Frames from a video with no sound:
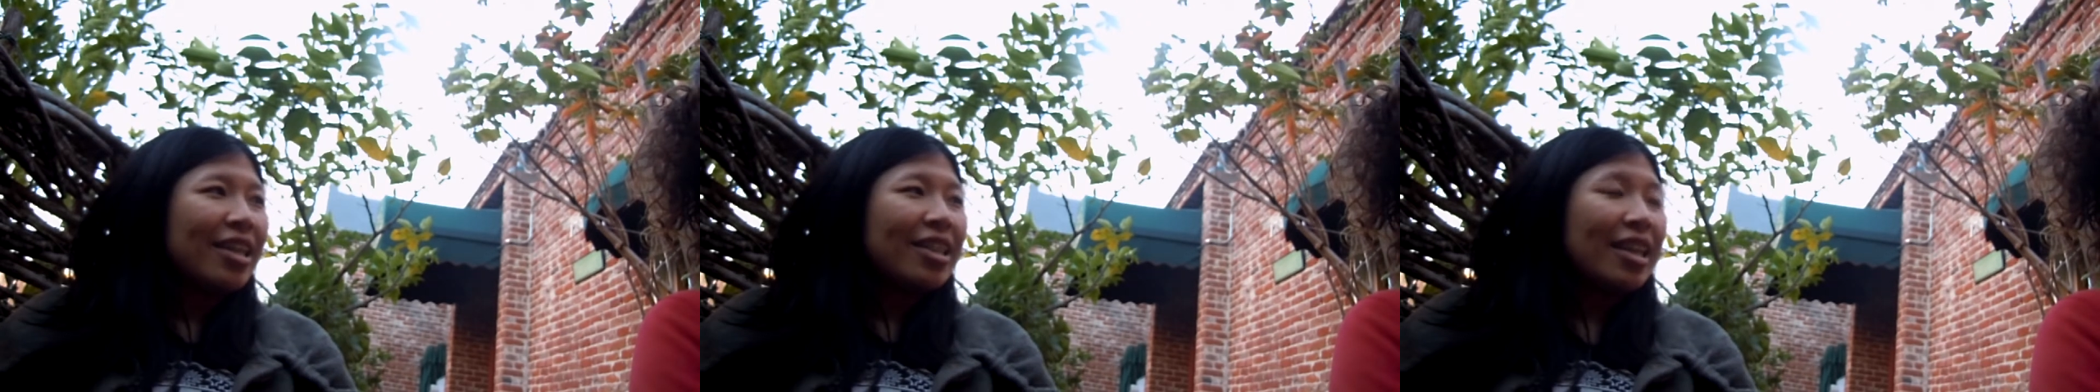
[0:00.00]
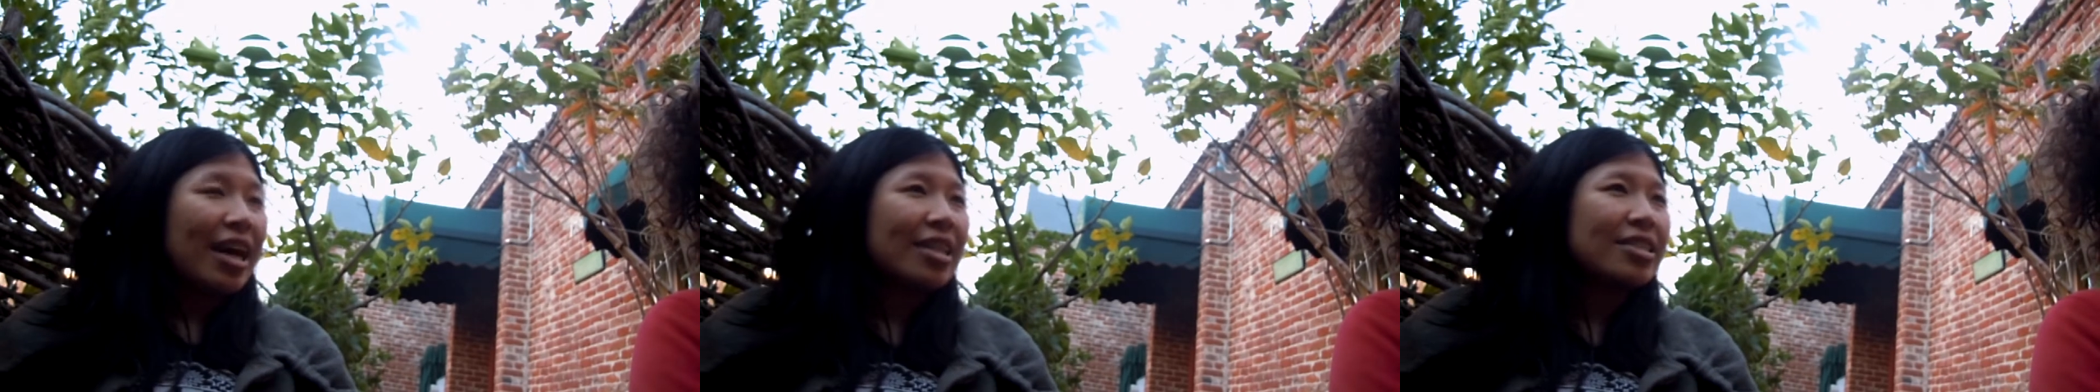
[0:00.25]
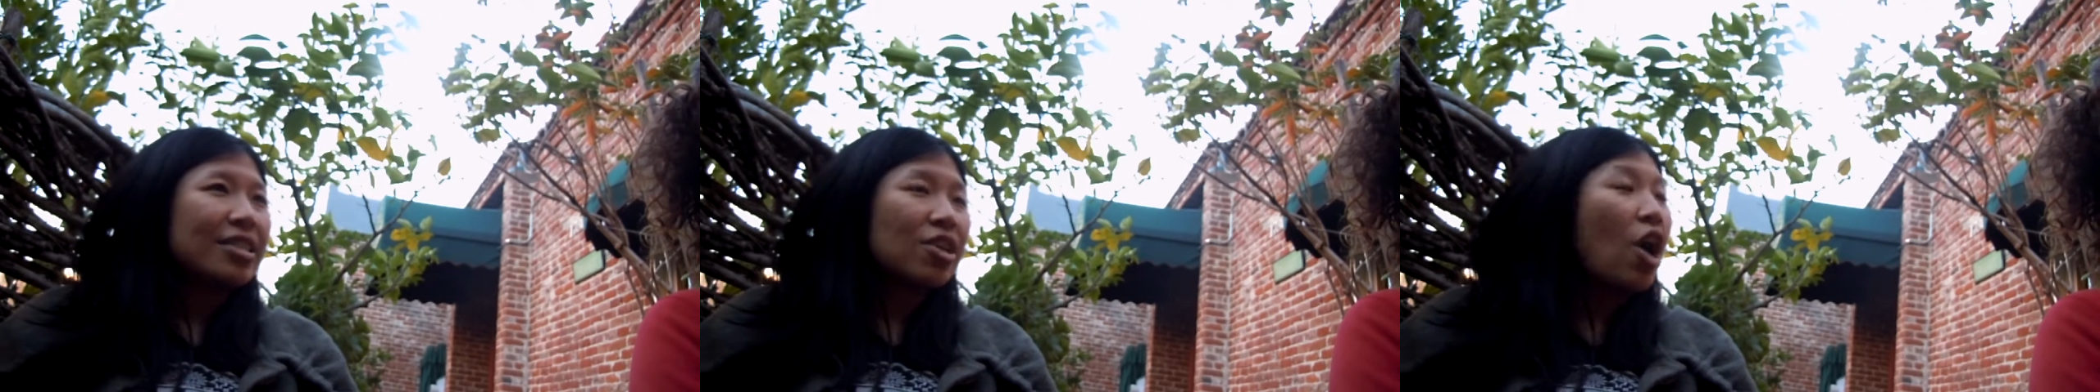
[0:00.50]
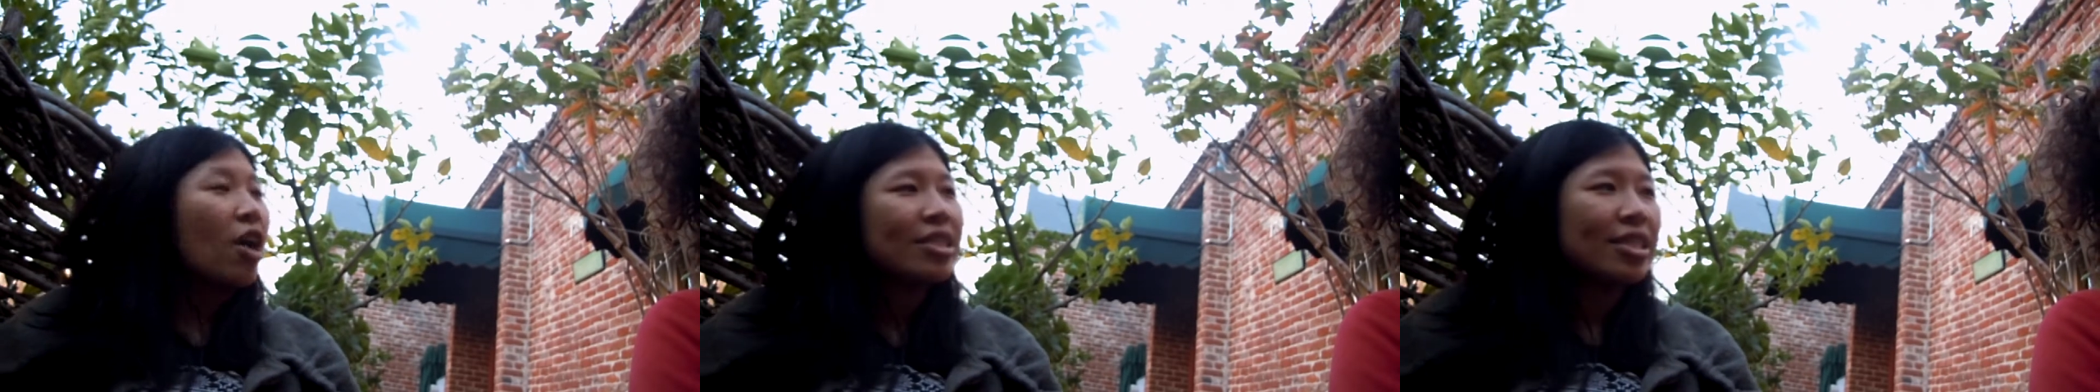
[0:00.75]
That's
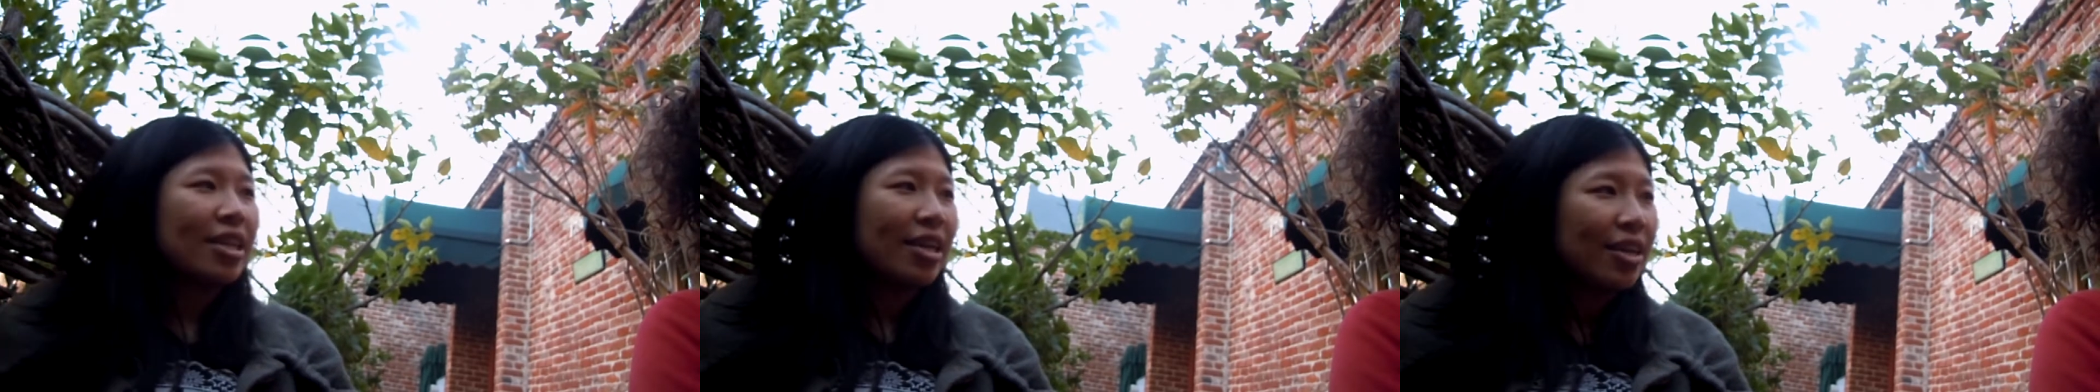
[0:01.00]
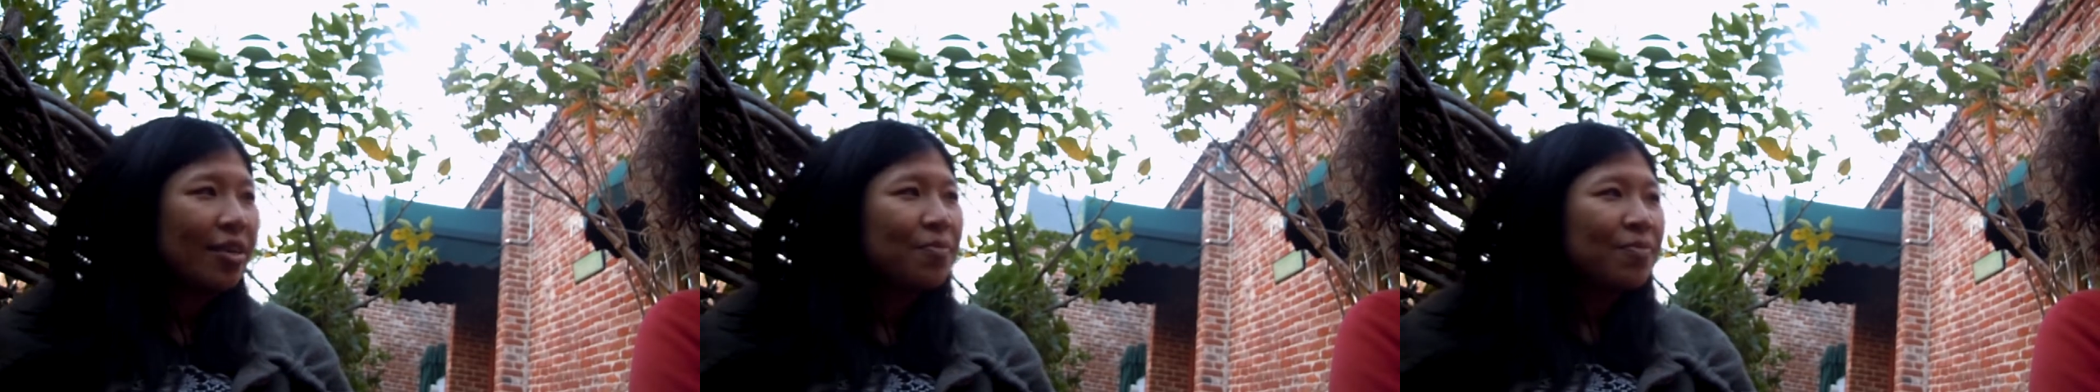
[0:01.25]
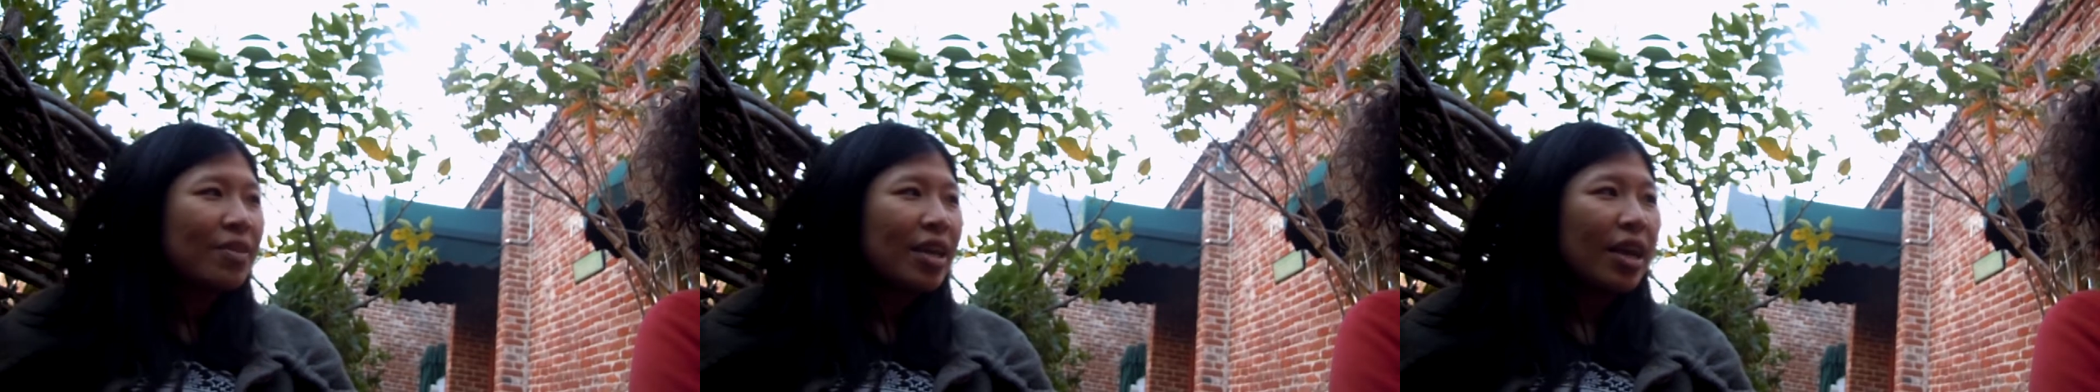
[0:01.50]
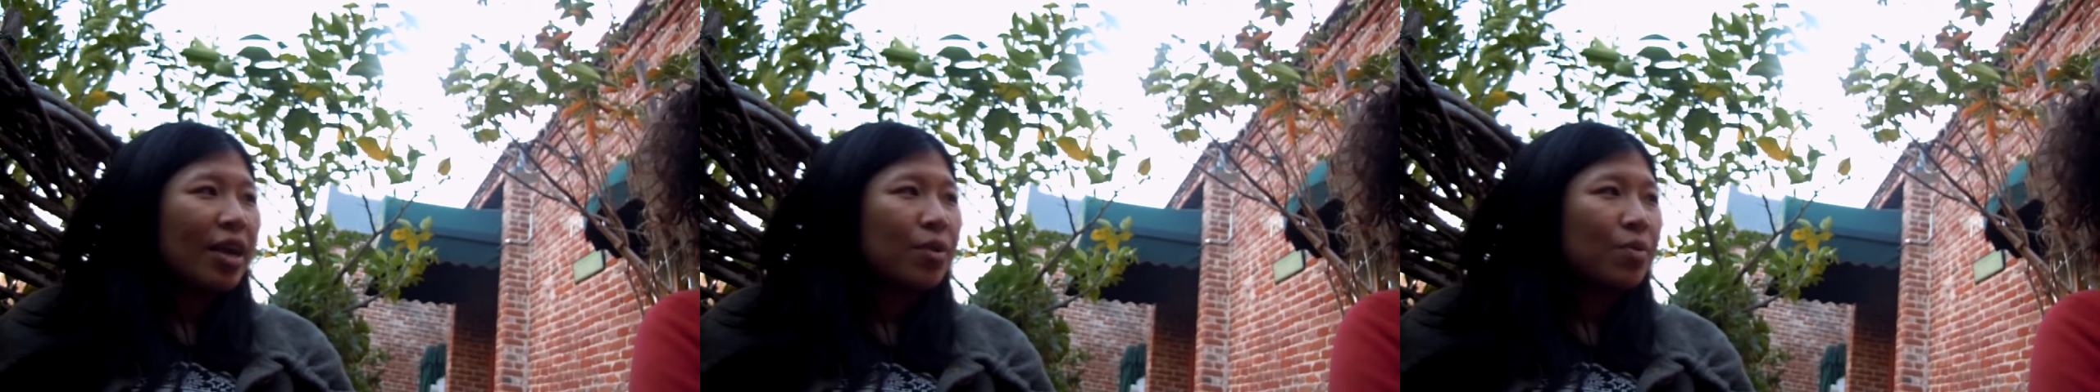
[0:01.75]
costly.
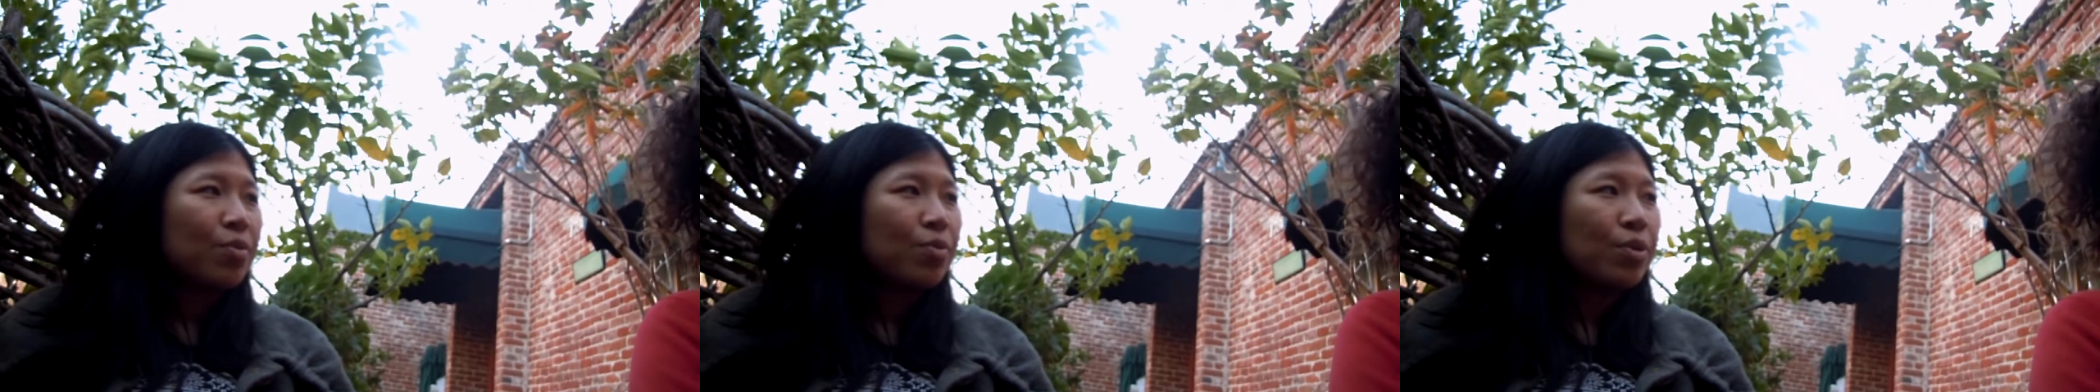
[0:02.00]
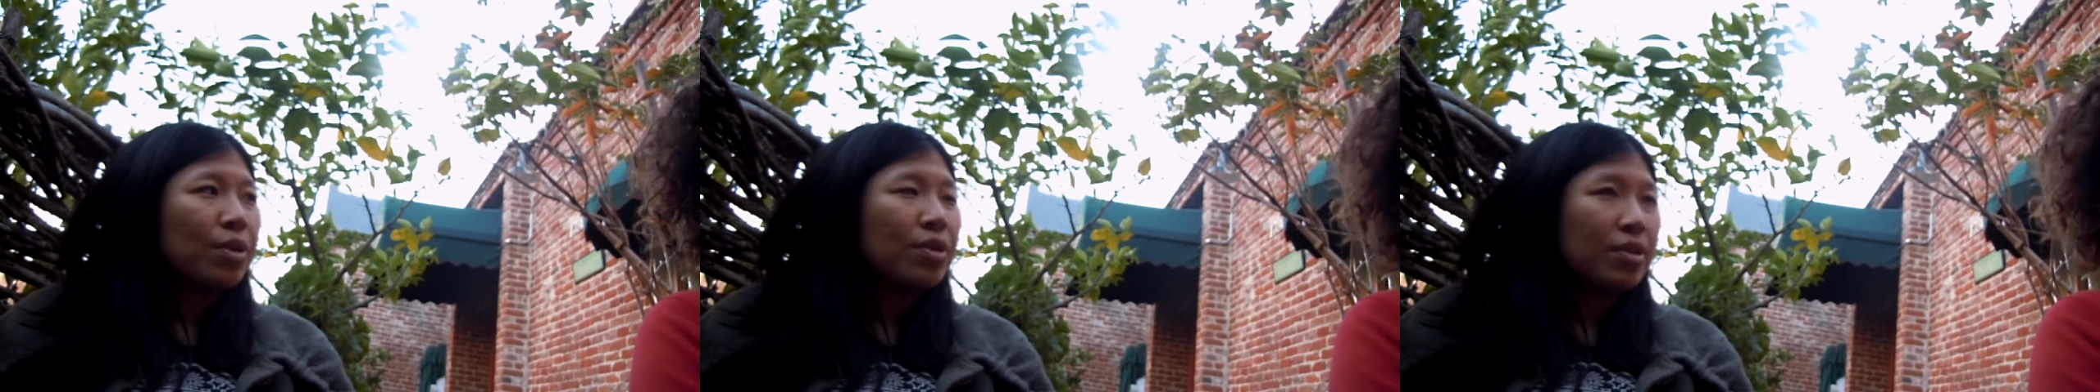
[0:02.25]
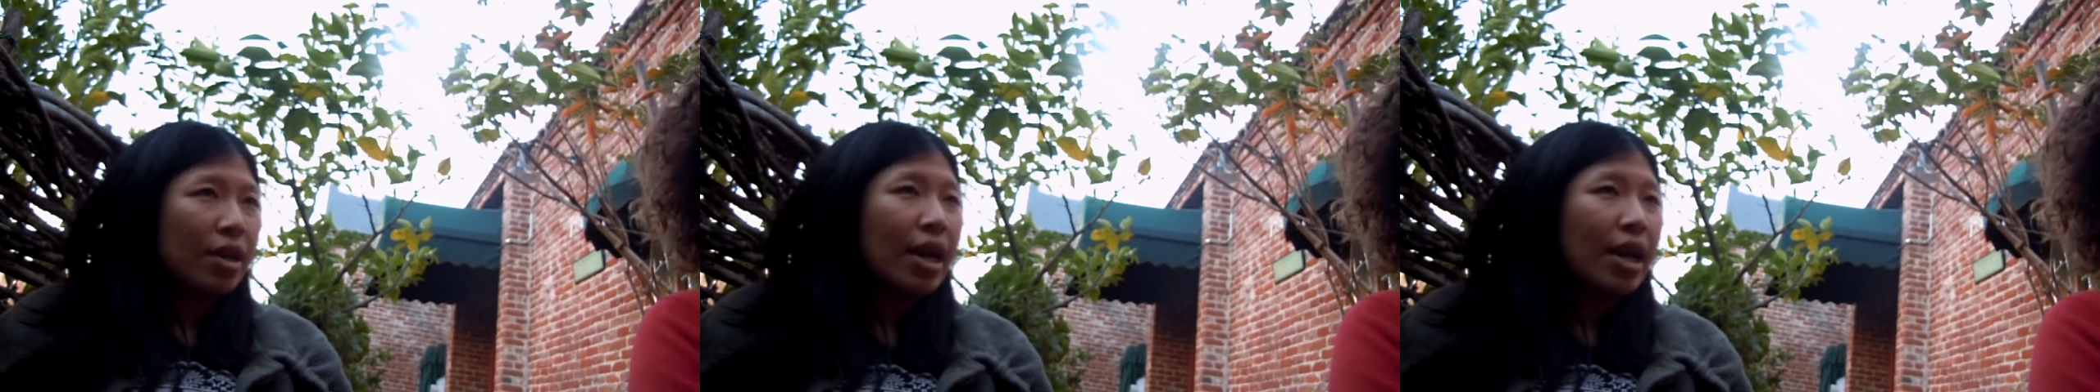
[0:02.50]
And we,